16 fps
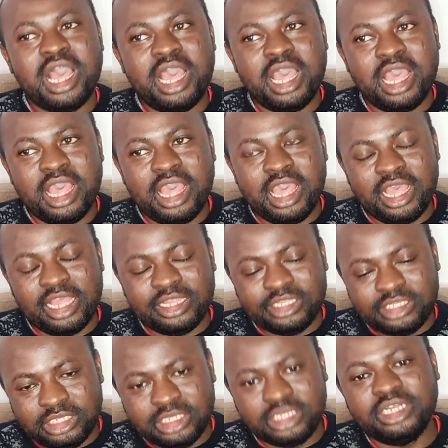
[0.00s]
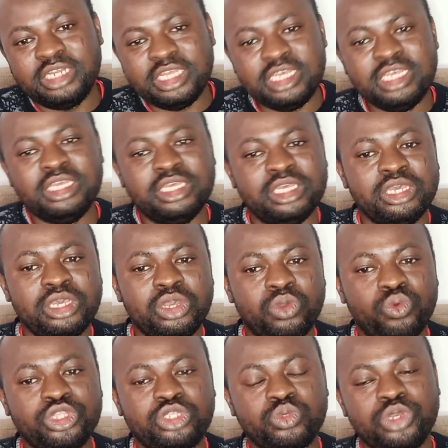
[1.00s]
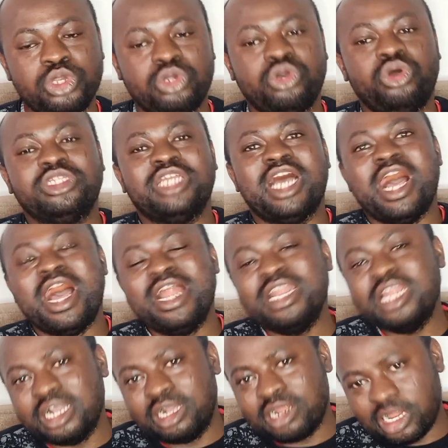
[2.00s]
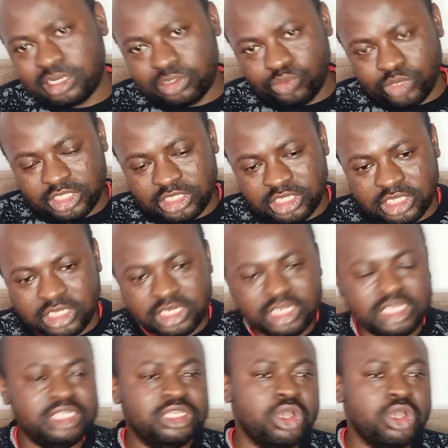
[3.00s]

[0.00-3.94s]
a degree which we call the undergraduate degree,